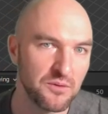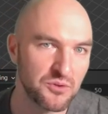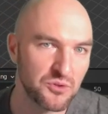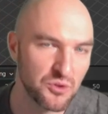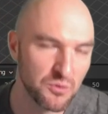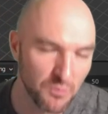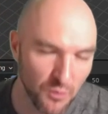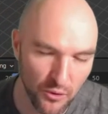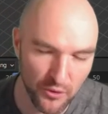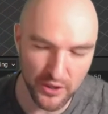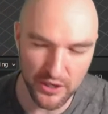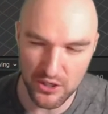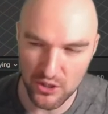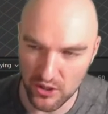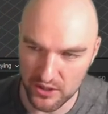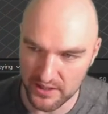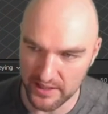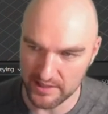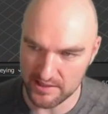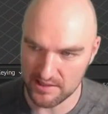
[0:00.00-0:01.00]
Tomorrow,
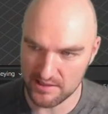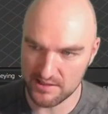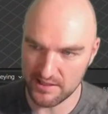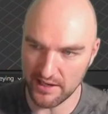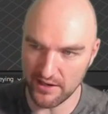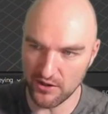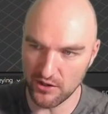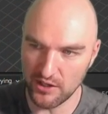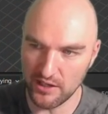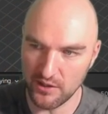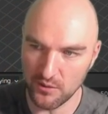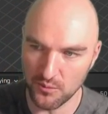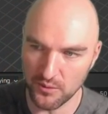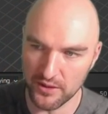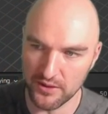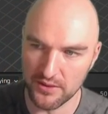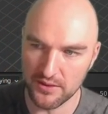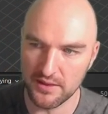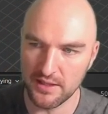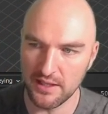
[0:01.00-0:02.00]
not necessarily
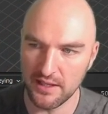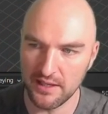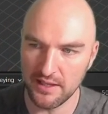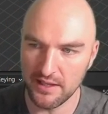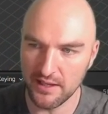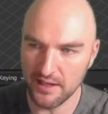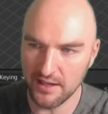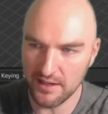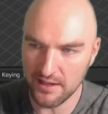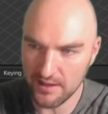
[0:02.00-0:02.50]
with the